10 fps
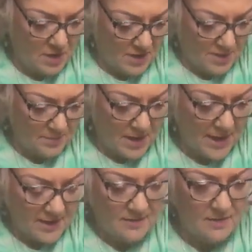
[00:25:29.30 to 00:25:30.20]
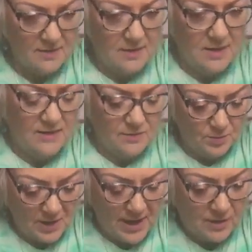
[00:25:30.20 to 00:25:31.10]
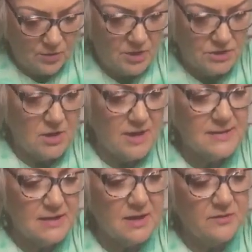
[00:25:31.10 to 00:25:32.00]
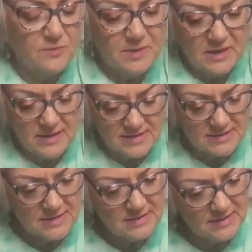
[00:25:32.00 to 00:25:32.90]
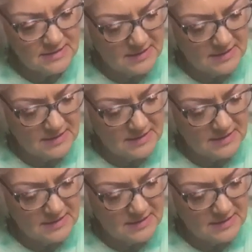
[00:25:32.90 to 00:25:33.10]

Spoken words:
Yeah, I got black, even white crushed glass all over my desk.